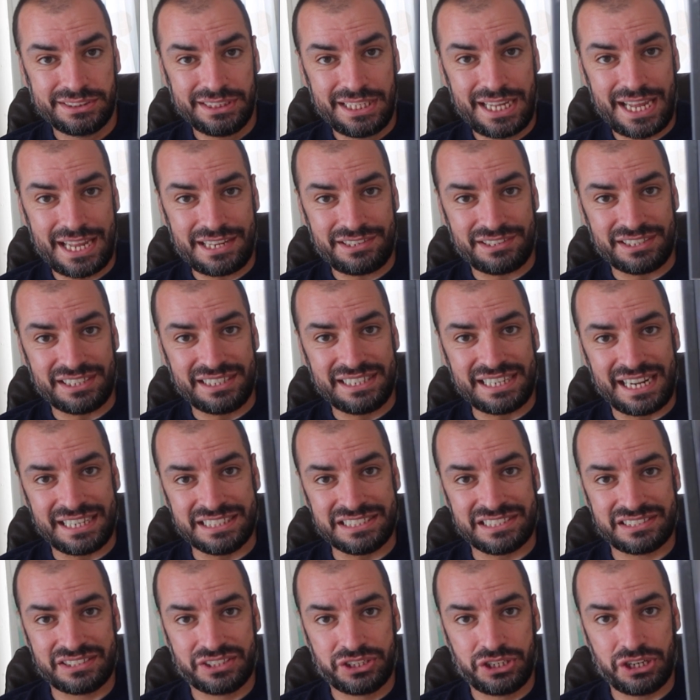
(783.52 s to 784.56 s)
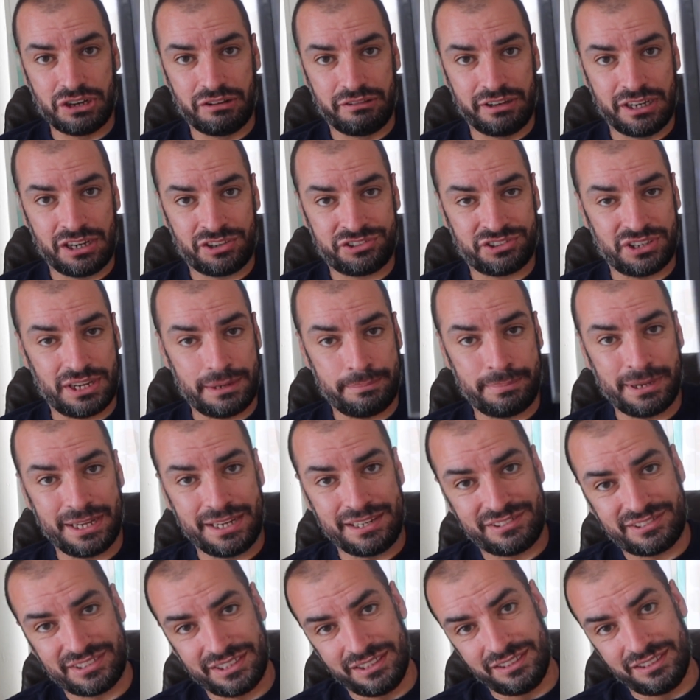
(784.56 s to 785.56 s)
yeah, it's a nice curiosity piece,